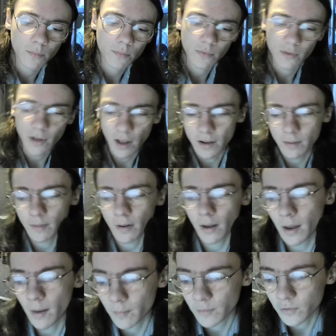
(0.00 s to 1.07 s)
like
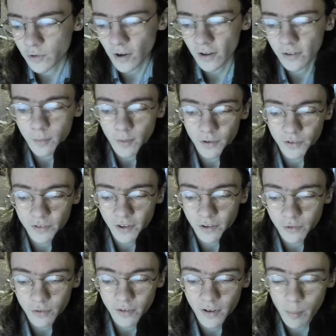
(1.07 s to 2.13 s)
try some of those
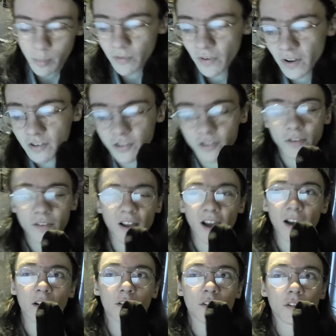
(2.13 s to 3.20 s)
sensory deprivation
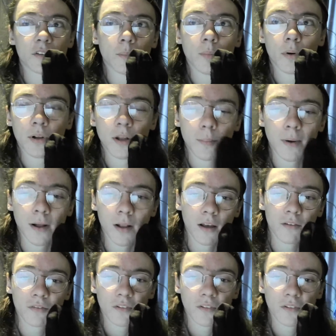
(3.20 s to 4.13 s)
tanks at some point in my life.